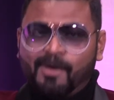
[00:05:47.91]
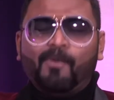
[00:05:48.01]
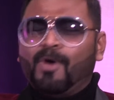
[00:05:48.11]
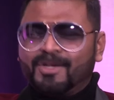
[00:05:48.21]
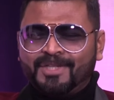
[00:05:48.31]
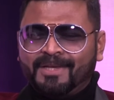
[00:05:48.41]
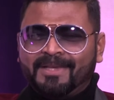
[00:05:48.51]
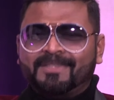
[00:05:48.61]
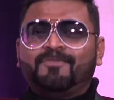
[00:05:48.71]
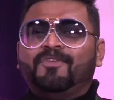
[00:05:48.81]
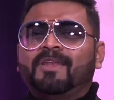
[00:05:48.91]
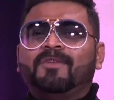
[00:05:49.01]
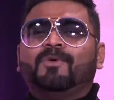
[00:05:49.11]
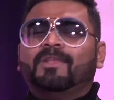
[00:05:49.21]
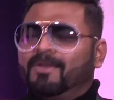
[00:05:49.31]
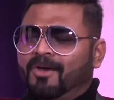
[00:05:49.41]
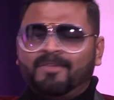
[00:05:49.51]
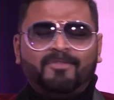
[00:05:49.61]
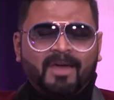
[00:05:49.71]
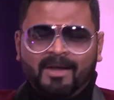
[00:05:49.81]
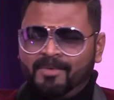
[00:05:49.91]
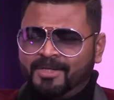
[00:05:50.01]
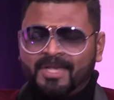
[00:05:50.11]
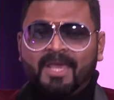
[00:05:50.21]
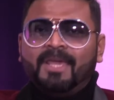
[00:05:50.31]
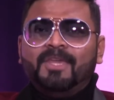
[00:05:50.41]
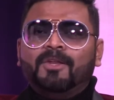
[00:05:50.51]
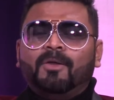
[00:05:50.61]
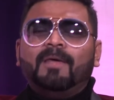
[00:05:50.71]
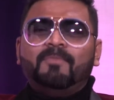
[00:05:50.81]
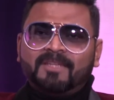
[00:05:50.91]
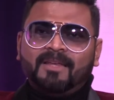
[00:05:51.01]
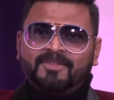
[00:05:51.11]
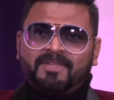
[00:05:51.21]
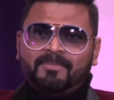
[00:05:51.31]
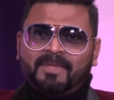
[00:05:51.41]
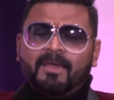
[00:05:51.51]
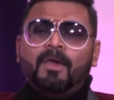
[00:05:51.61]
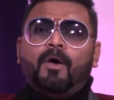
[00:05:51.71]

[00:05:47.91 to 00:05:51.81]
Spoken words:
Wash it. It's filled with a lot of garbage. You know, let me tell you something.